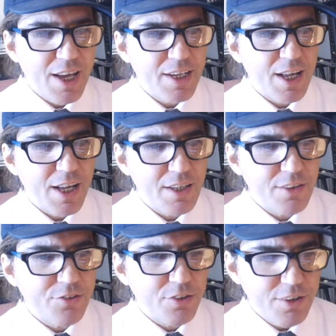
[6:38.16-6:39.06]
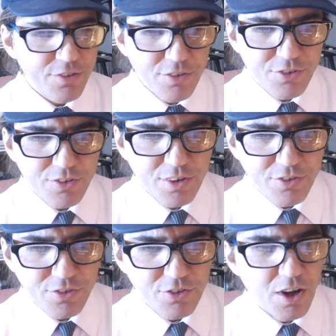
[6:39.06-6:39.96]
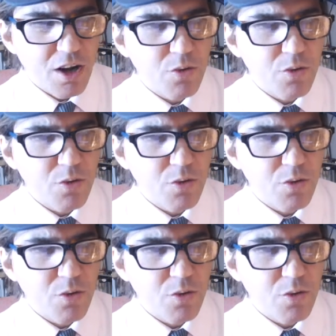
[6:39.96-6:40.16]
Island. So this is our